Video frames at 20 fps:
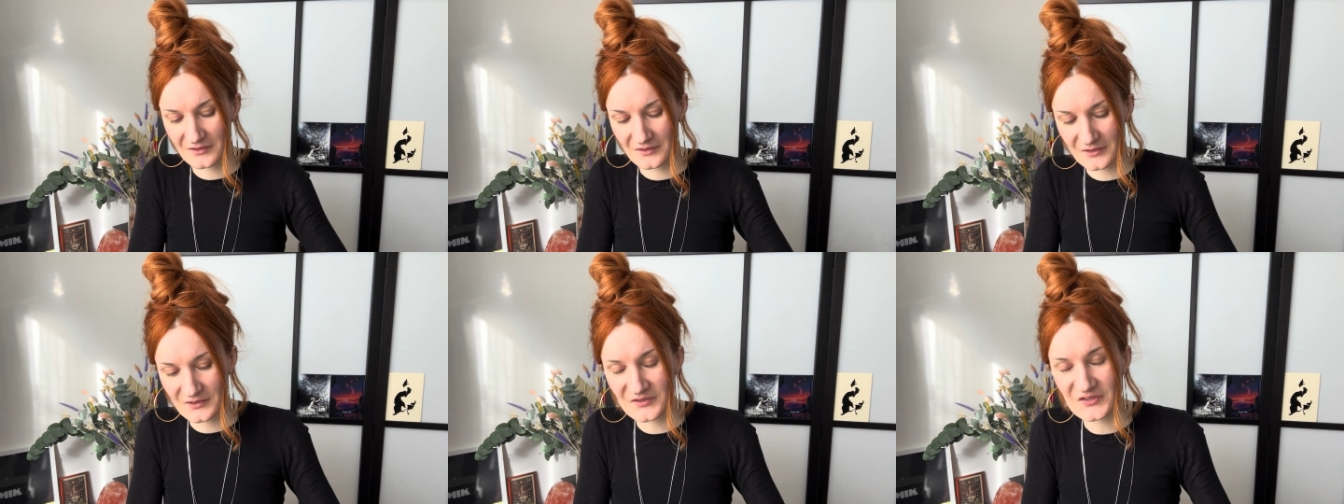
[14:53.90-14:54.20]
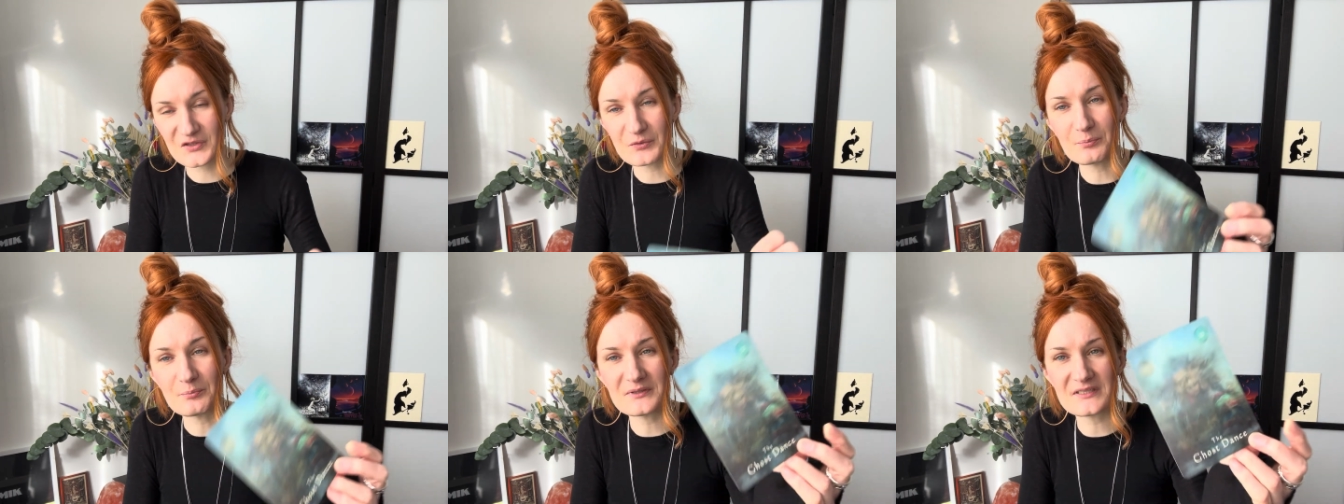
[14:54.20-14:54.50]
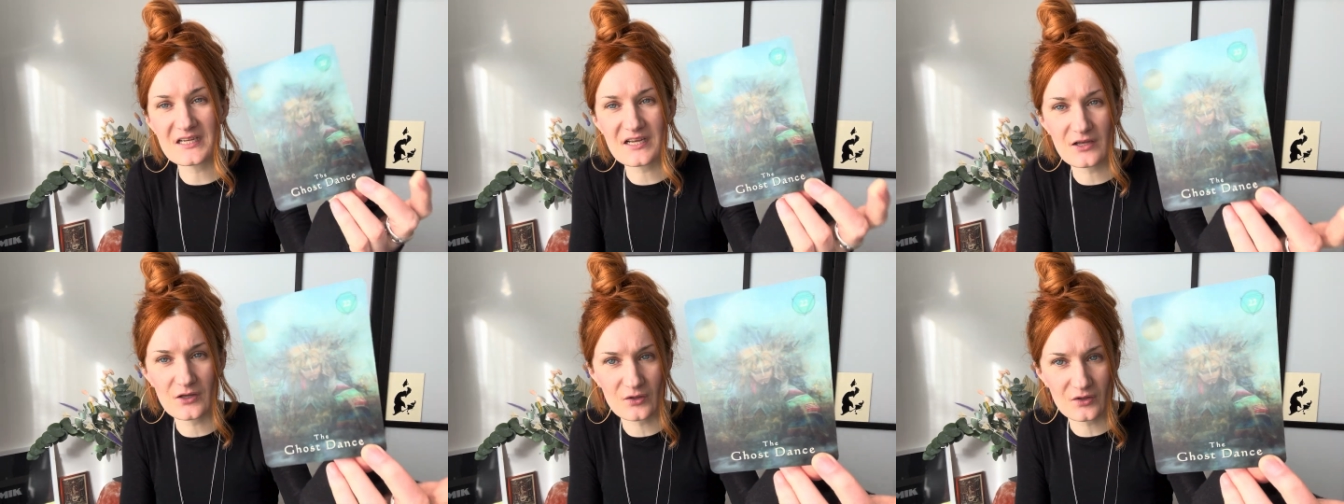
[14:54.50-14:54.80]

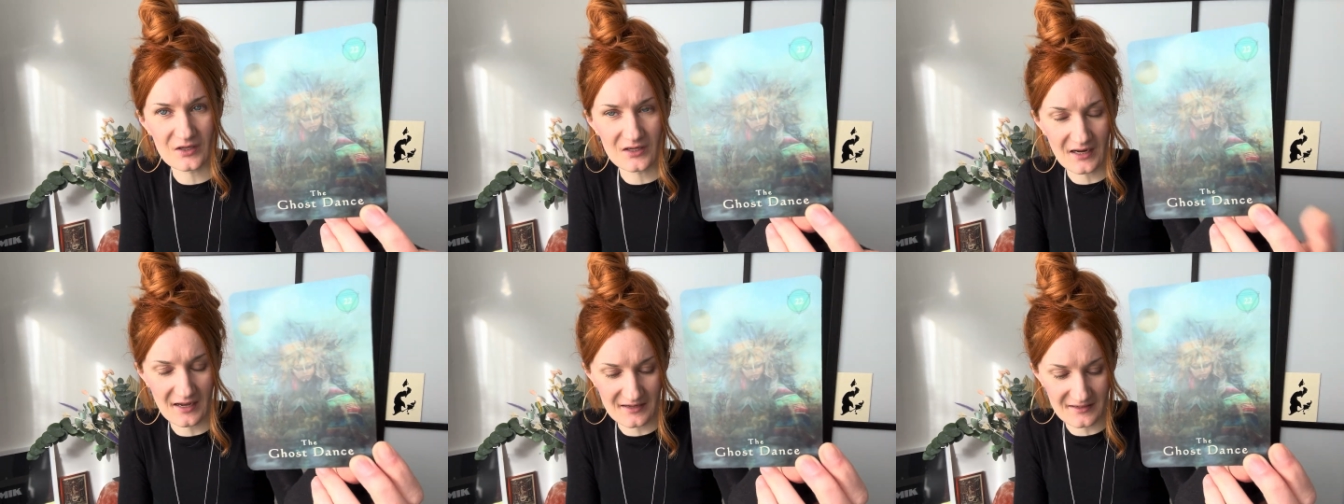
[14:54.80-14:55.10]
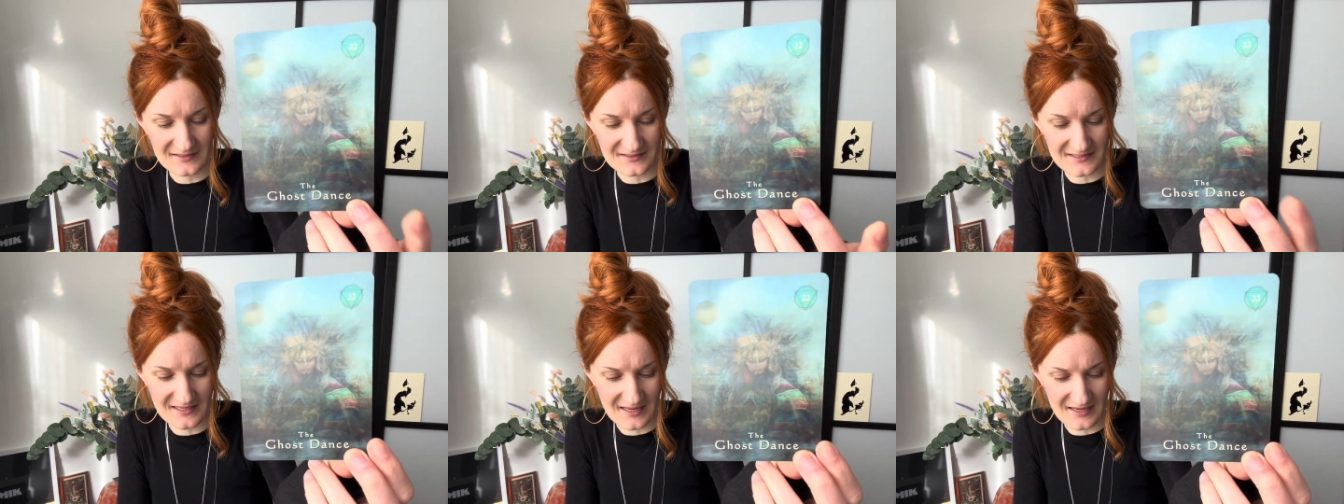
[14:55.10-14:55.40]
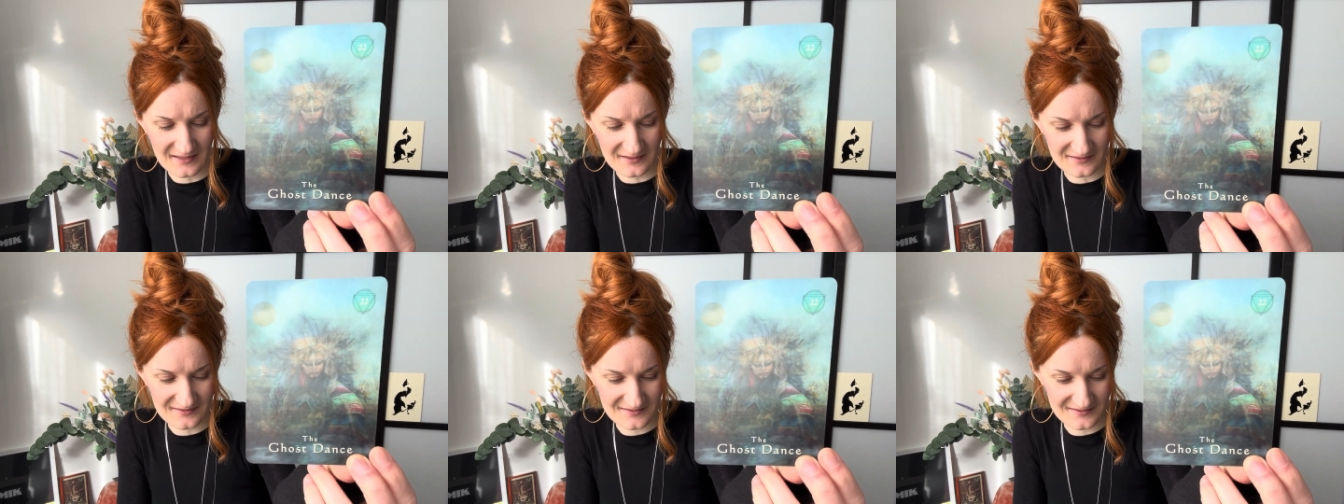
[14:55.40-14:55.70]
Somebody who can
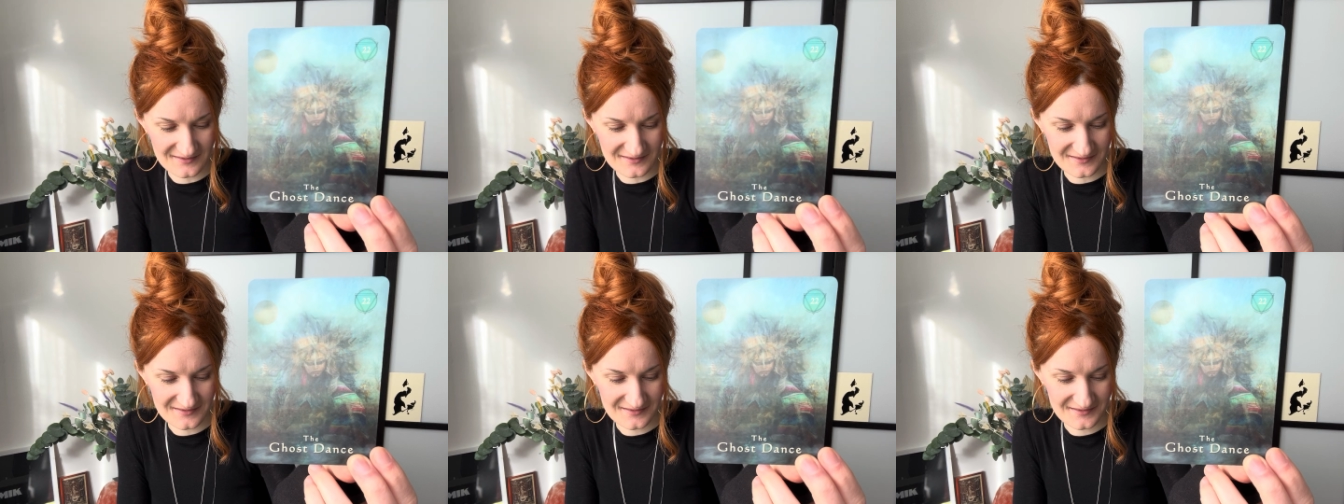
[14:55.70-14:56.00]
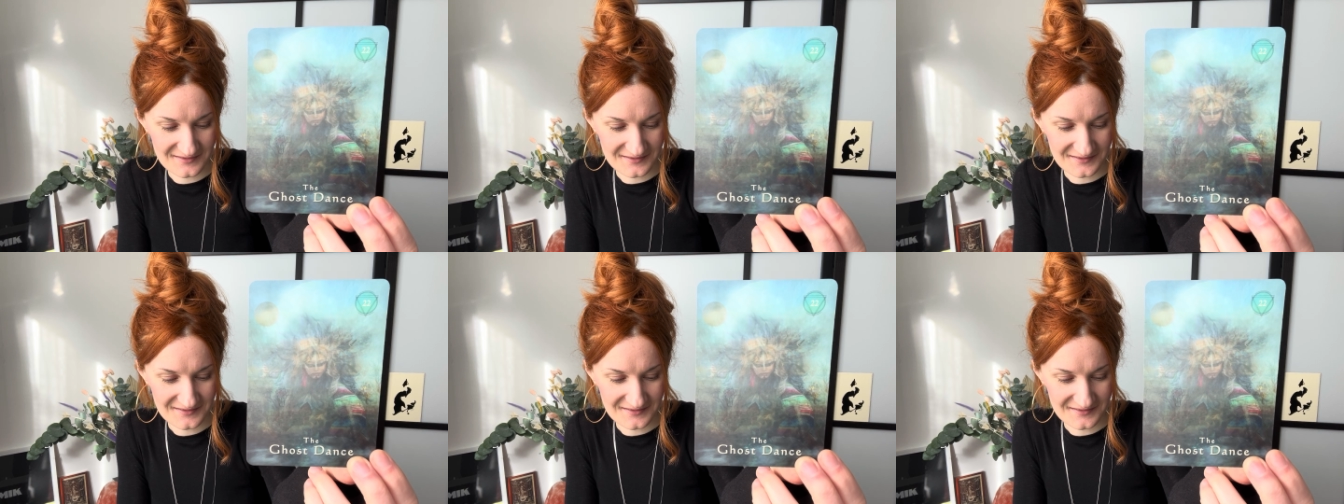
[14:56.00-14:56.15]
access